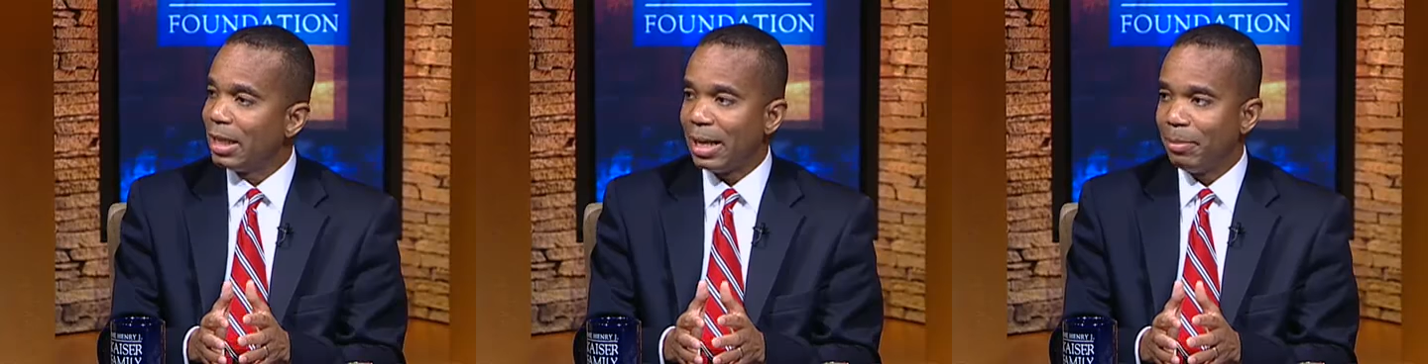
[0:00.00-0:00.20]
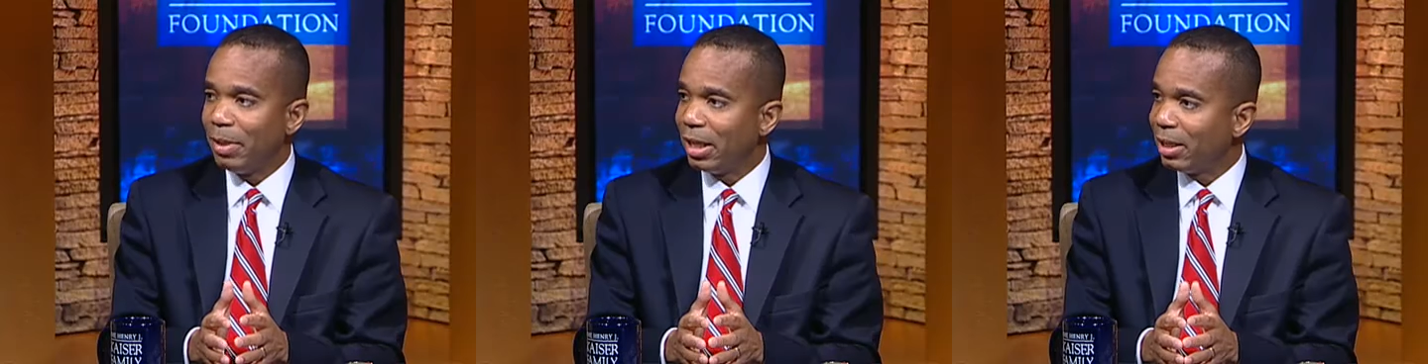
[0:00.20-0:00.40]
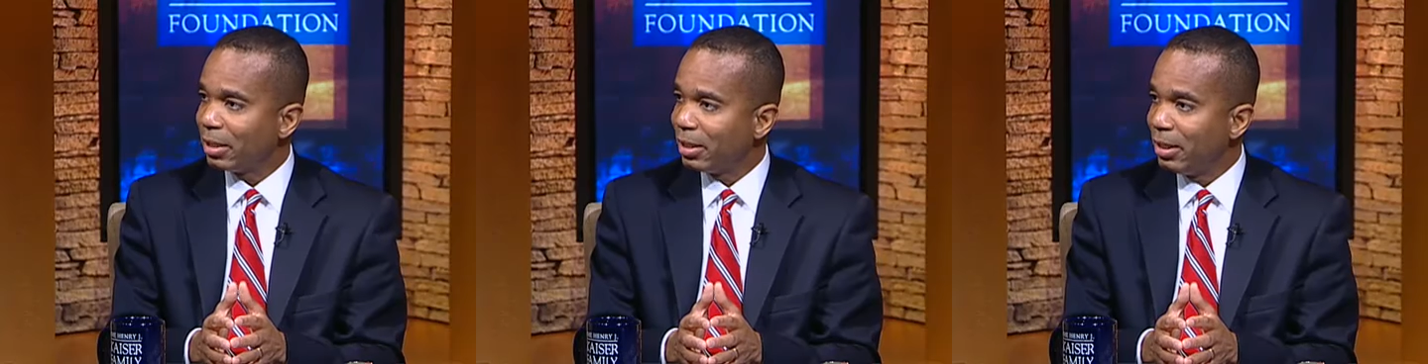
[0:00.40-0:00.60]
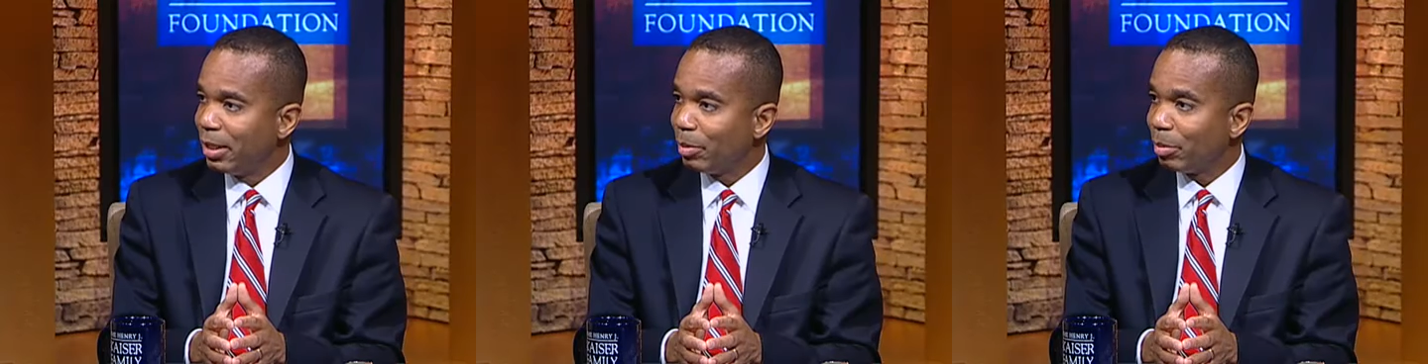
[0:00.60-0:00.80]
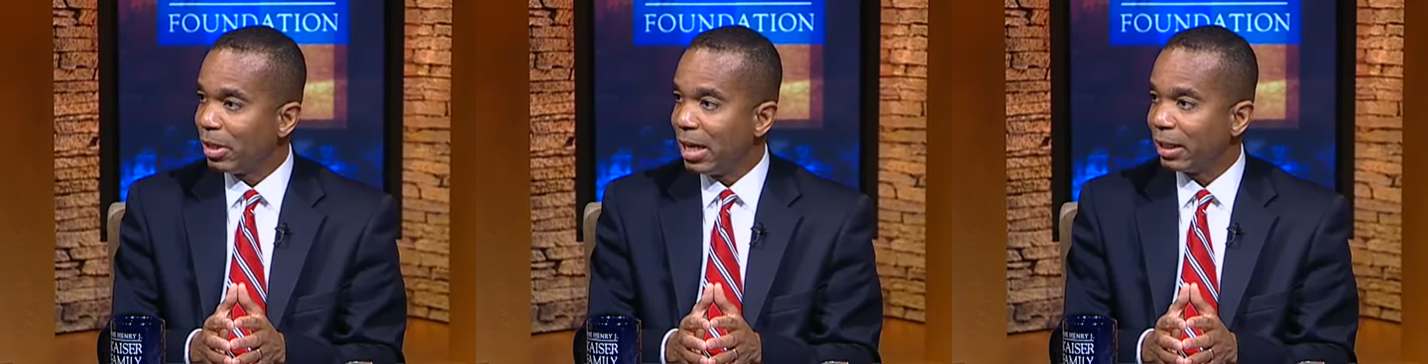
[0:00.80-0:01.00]
diabetics in
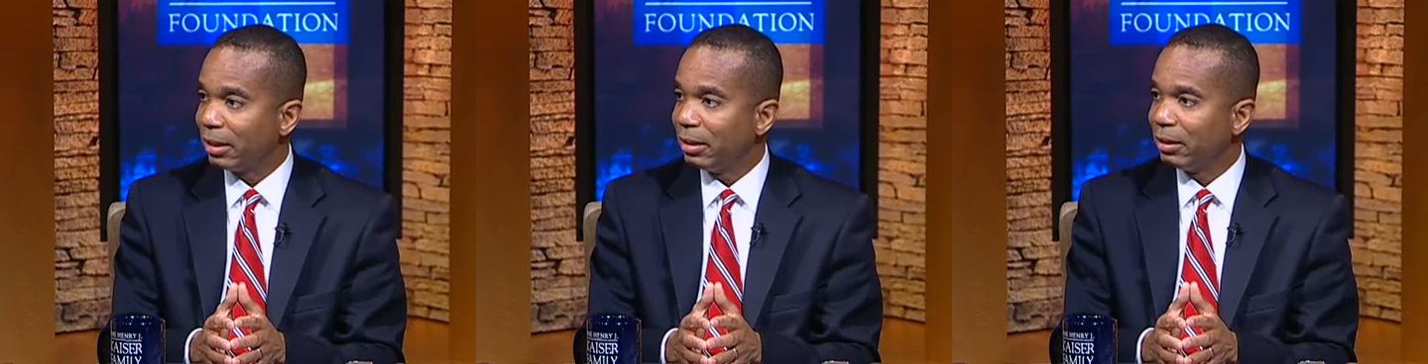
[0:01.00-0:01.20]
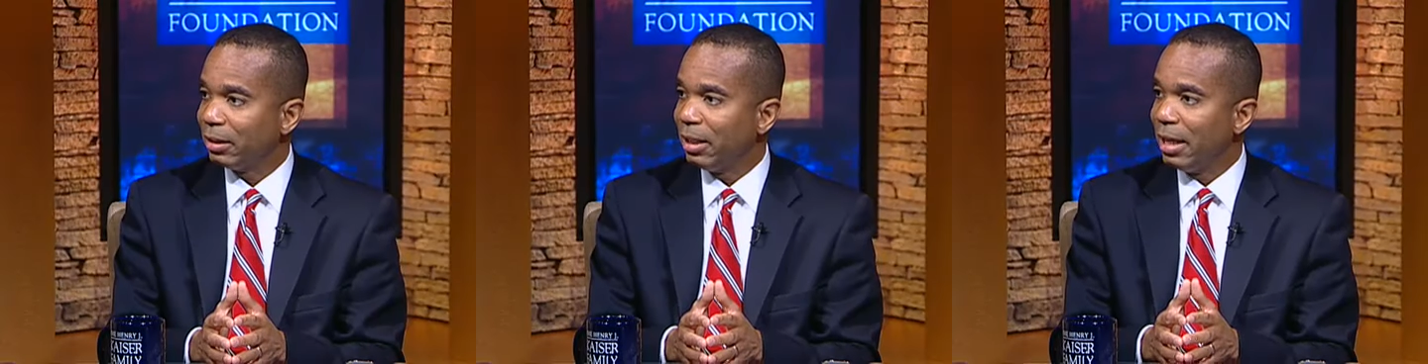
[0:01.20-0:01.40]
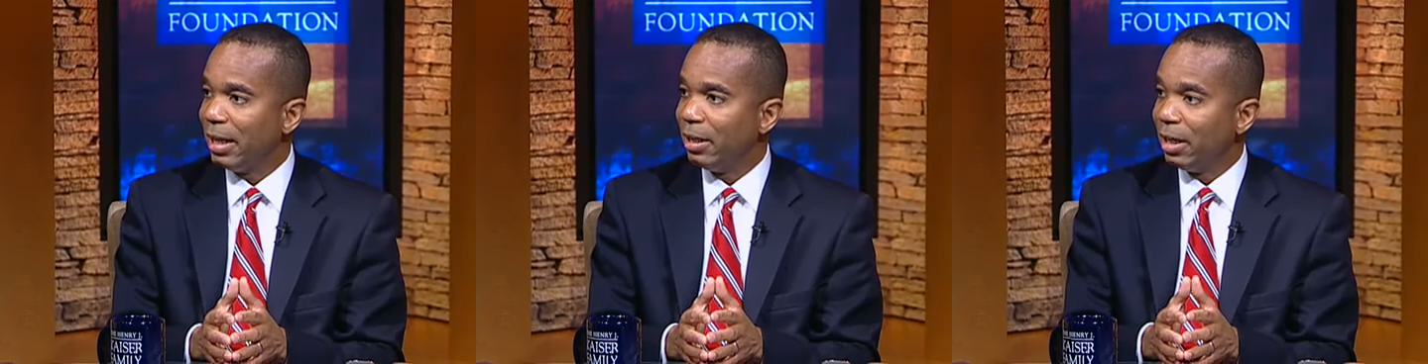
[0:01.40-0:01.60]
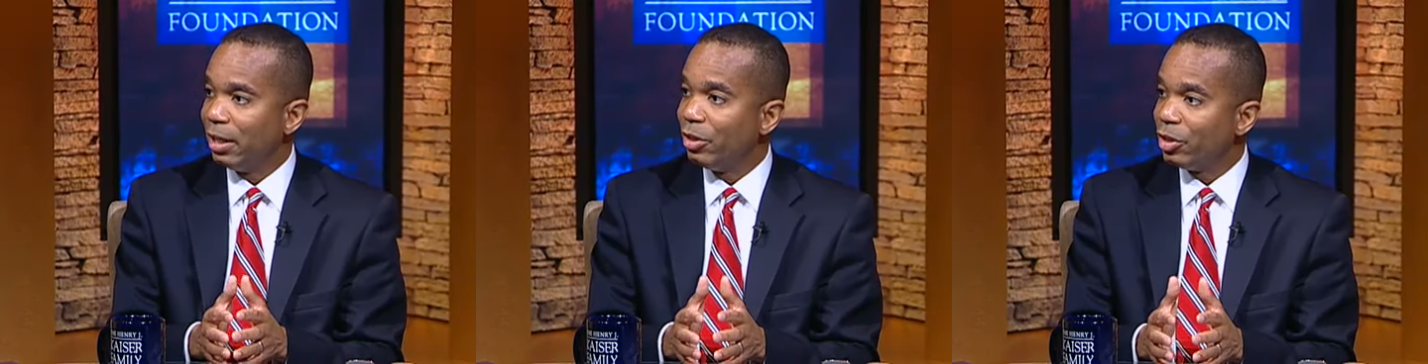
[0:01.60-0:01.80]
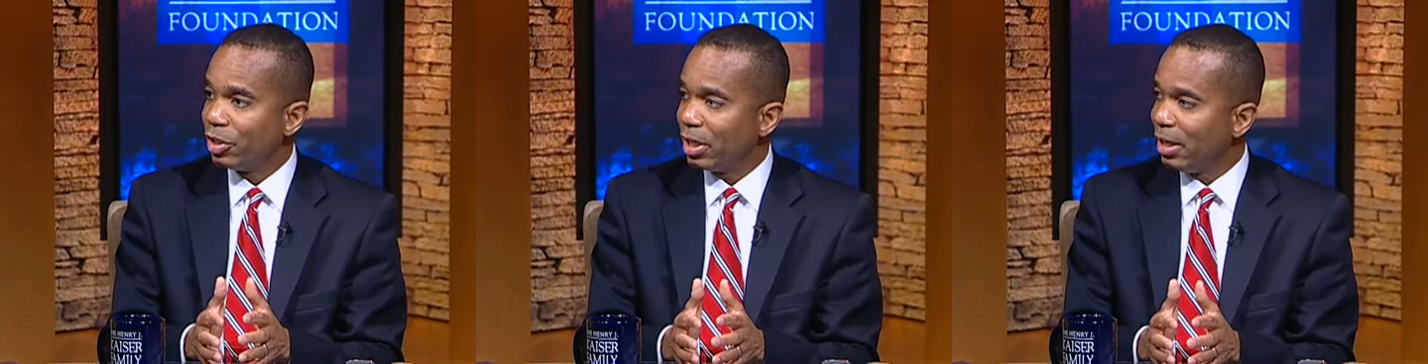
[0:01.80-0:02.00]
their practice and
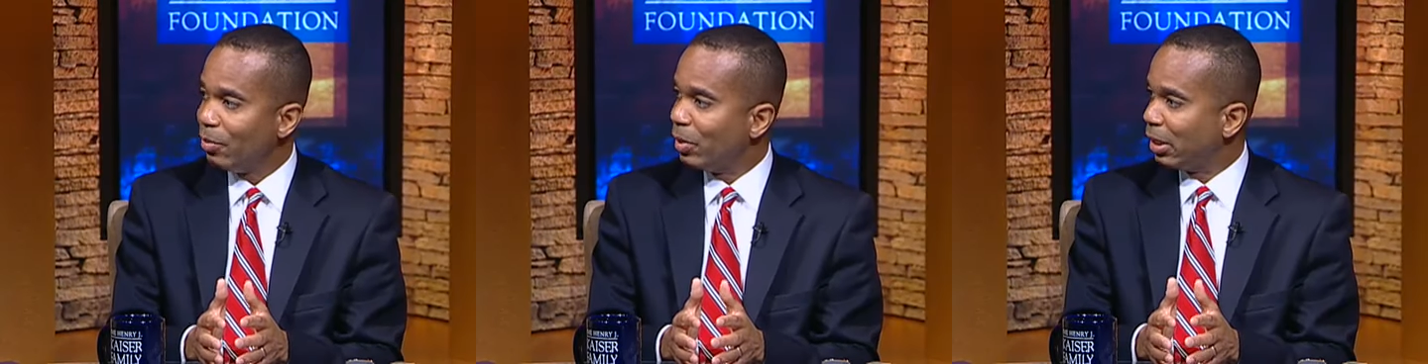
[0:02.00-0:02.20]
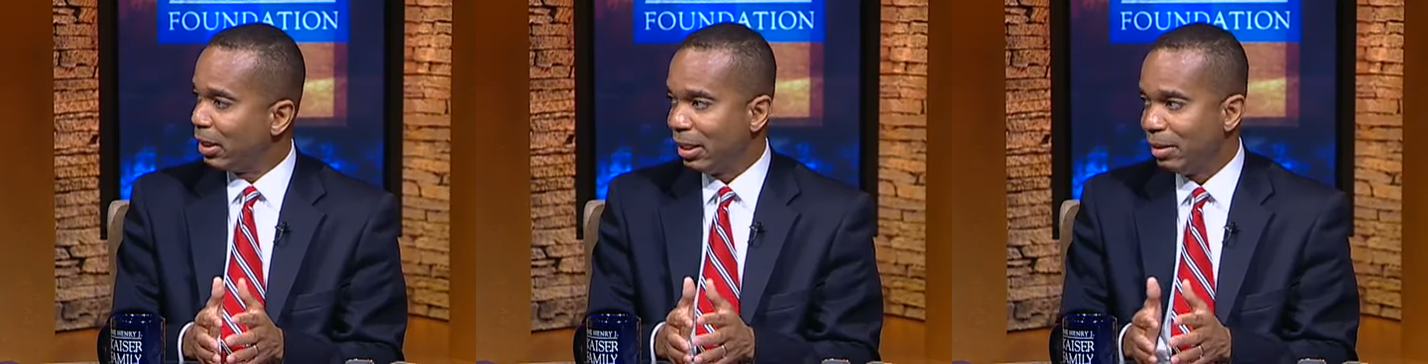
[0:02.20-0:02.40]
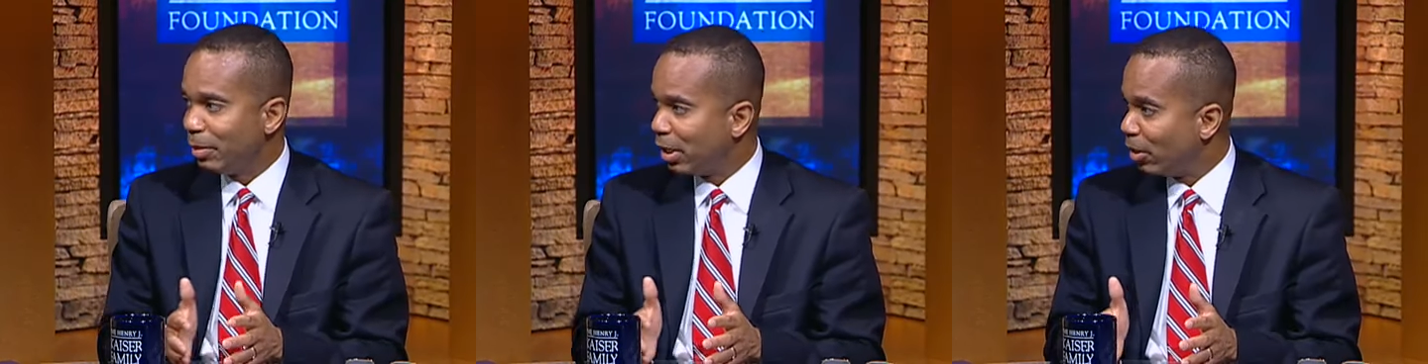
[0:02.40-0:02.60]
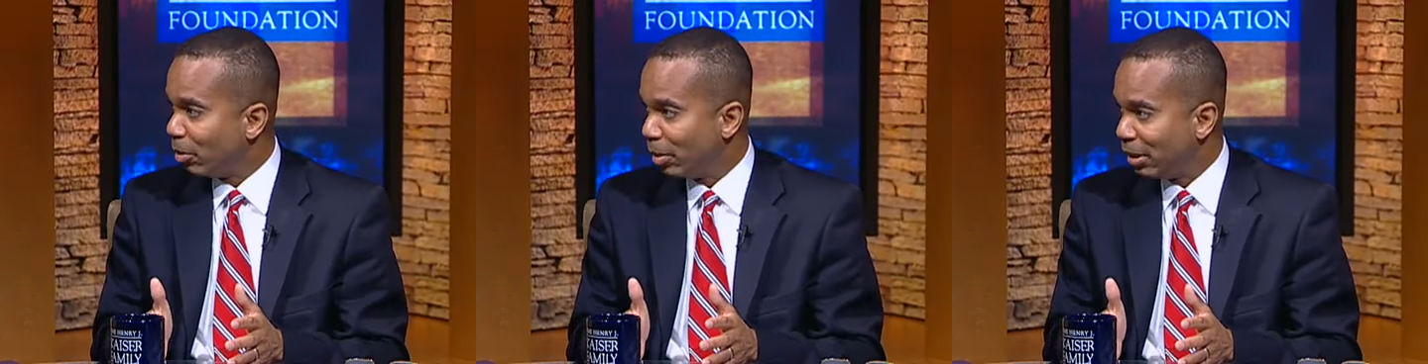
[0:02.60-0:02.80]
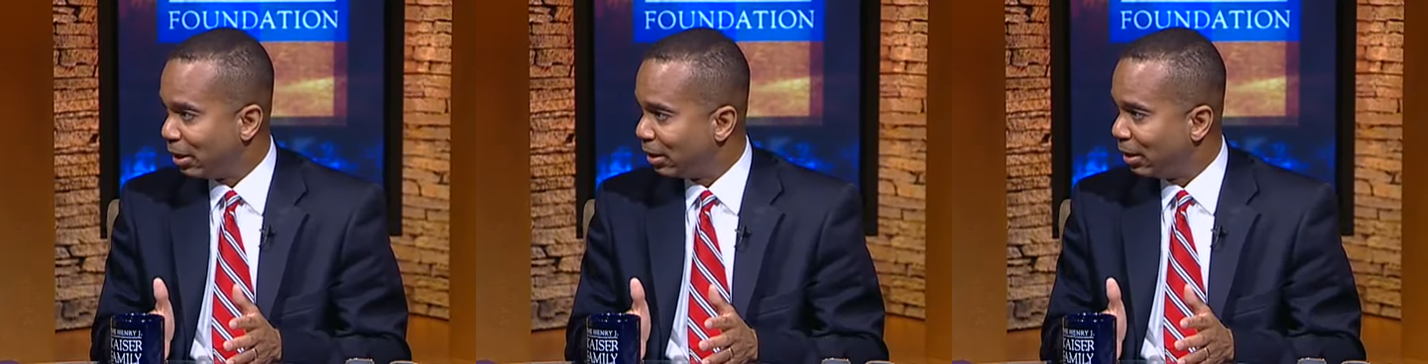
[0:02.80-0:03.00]
understand what the
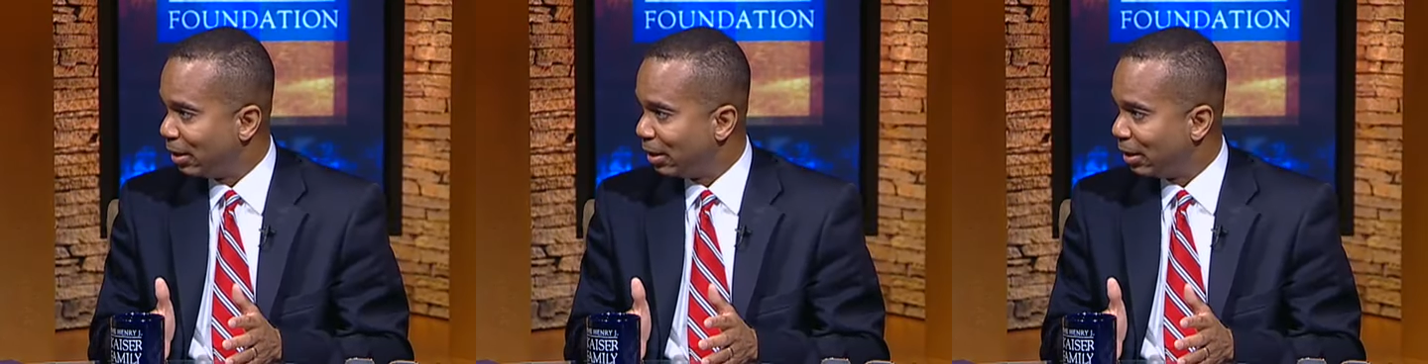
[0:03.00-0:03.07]
hemoglobin